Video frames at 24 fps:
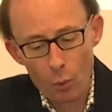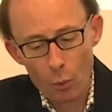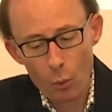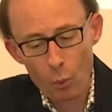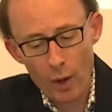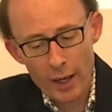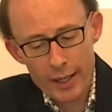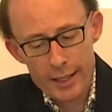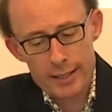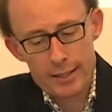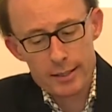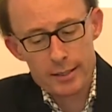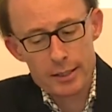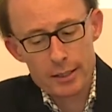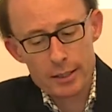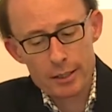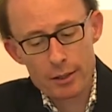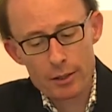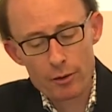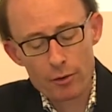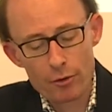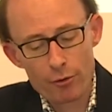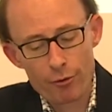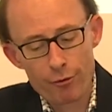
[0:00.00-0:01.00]
One is,
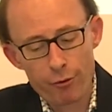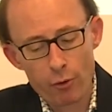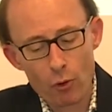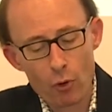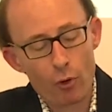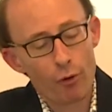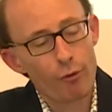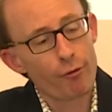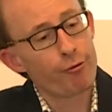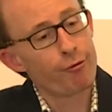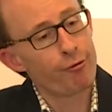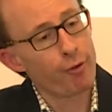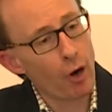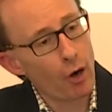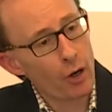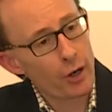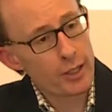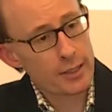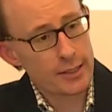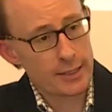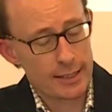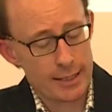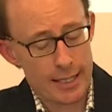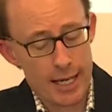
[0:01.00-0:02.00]
for
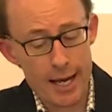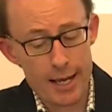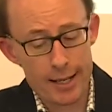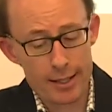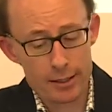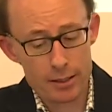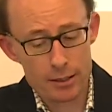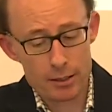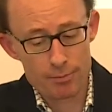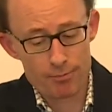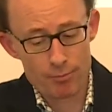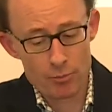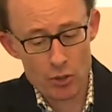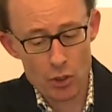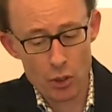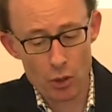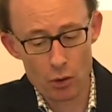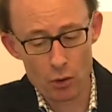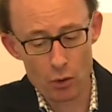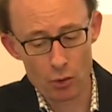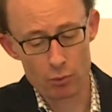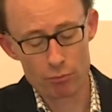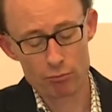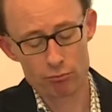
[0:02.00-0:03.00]
foreign states,
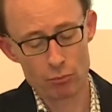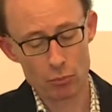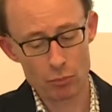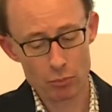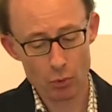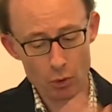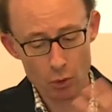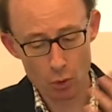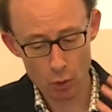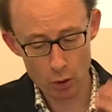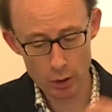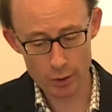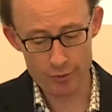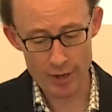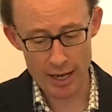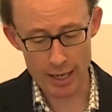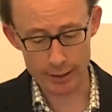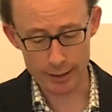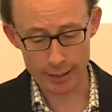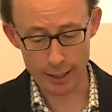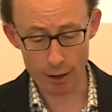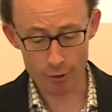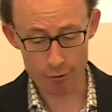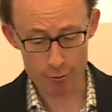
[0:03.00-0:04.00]
so all of
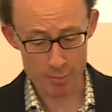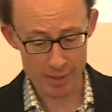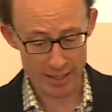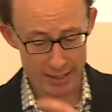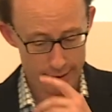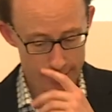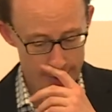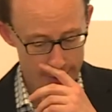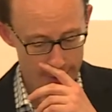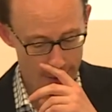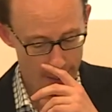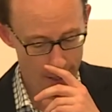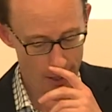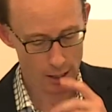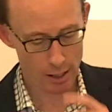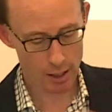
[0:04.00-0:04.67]
our governments,